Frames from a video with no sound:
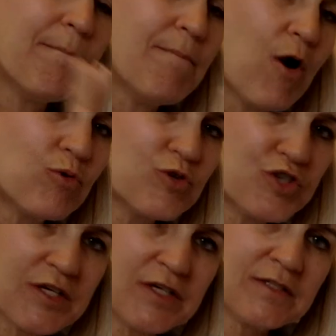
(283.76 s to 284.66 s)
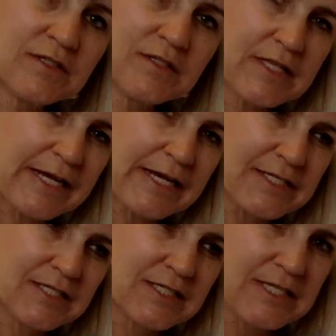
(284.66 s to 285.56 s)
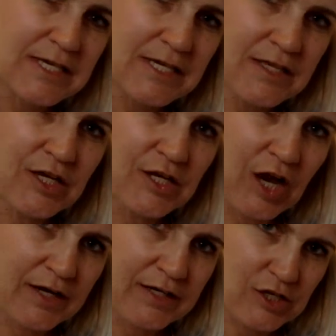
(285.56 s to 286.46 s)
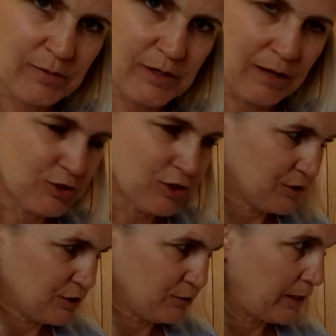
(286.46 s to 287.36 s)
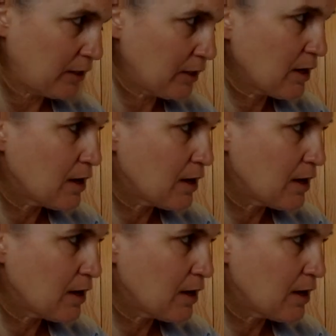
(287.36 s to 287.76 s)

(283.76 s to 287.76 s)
motions that I see the non human object doing,